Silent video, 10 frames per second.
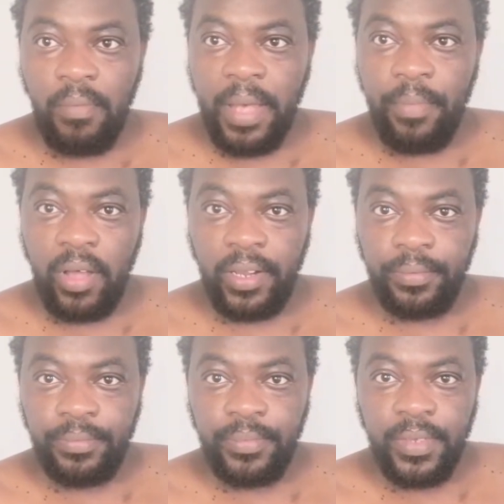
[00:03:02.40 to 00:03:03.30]
on my
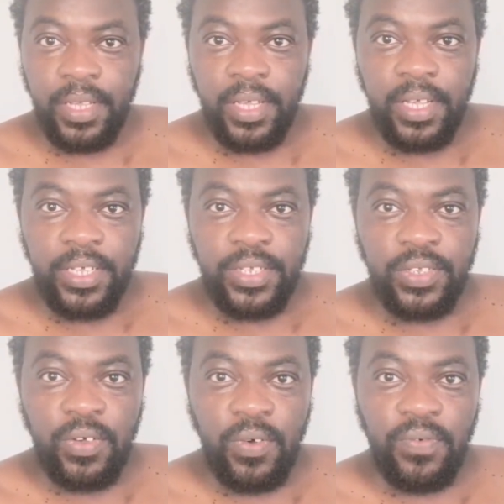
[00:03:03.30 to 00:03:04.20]
body.
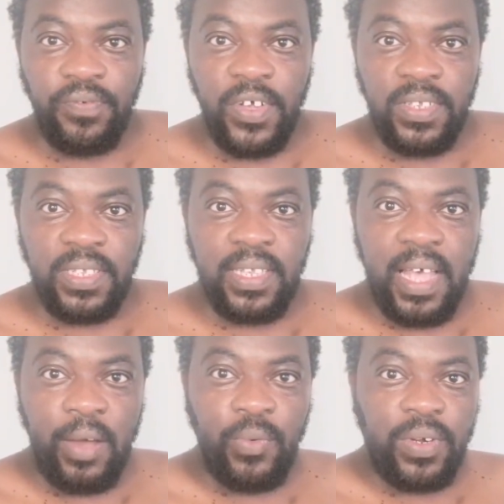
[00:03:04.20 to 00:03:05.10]
So first
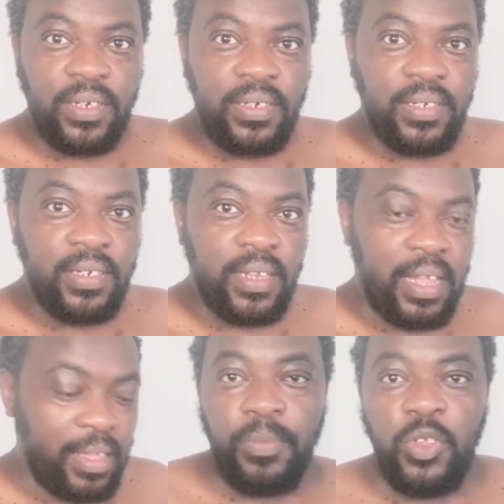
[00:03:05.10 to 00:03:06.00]
I would
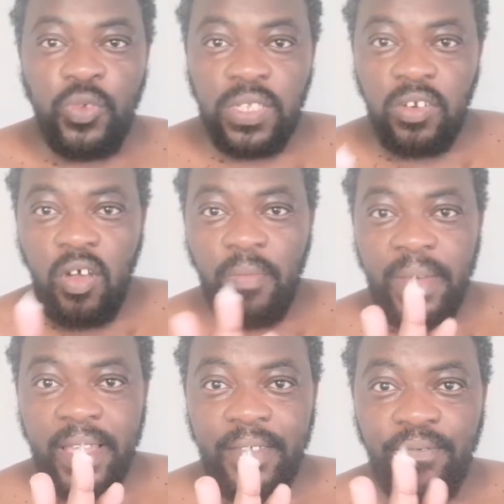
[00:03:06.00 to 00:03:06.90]
use it
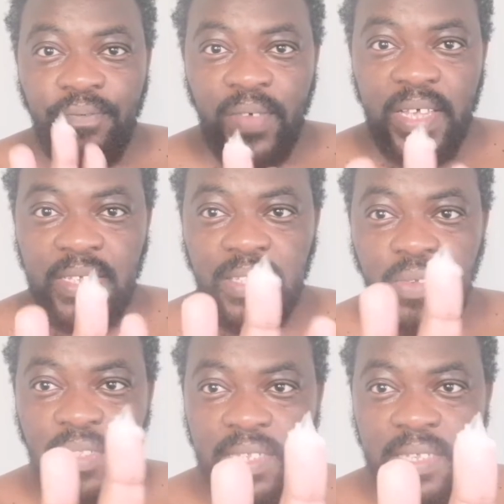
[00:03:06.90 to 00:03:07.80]
on my face.
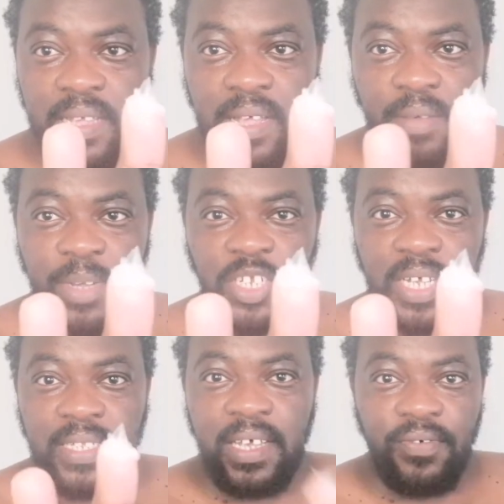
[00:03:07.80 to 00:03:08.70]
So this is how much
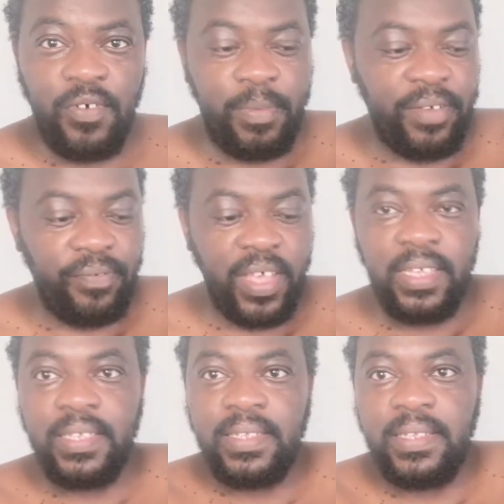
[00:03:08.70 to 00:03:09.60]
I take for my
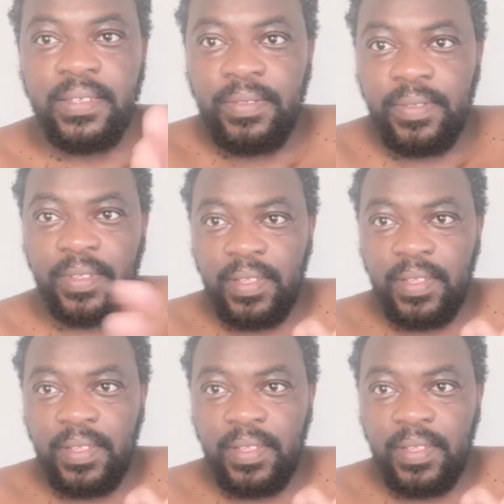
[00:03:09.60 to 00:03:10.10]
face.